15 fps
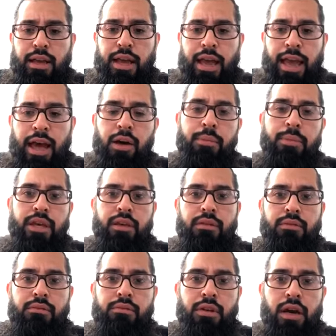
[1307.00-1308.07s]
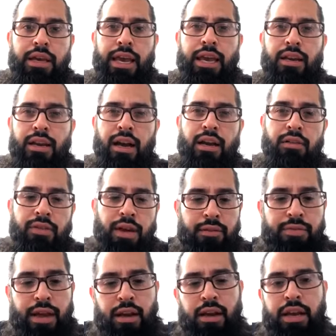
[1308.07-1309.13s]
help me again kind of have
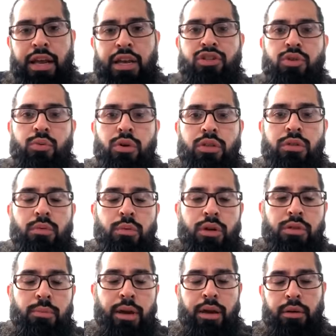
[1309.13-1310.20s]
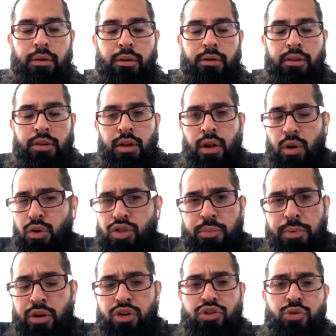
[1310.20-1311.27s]
that connection with, with my whole
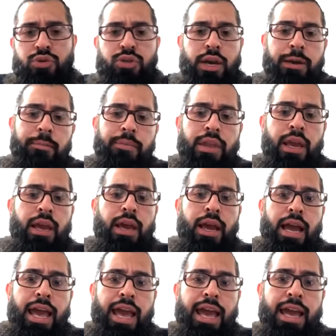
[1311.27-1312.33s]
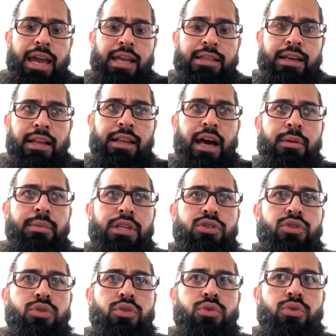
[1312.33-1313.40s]
spiritual side and allow me
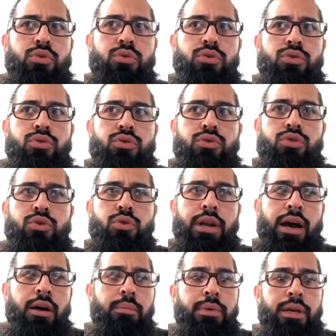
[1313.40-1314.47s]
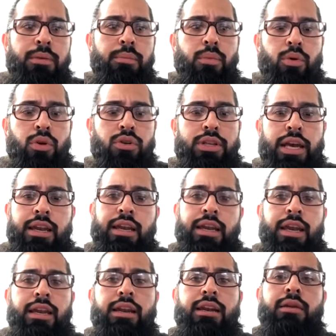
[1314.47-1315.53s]
to to now be more
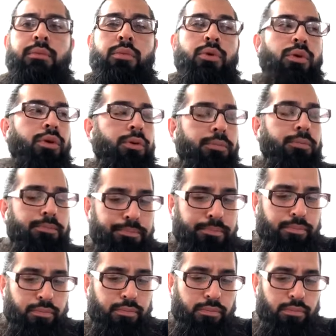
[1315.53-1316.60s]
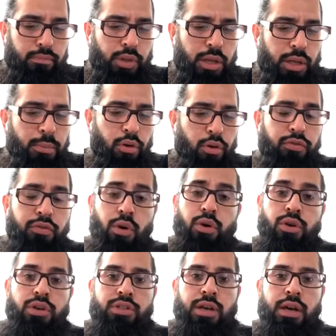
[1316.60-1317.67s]
dedicated and more more
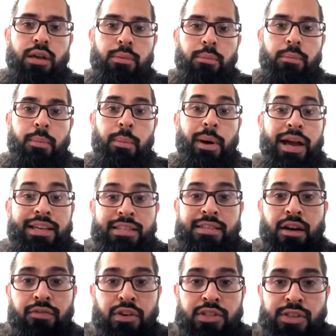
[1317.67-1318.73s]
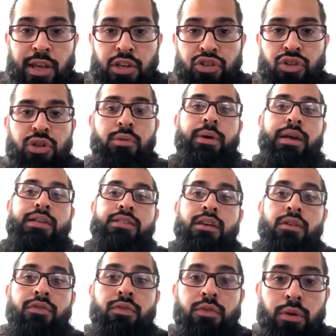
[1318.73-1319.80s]
focused on my self ascension and my self
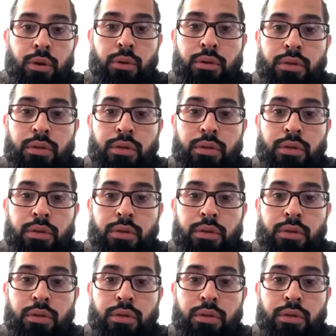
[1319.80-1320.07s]
growth.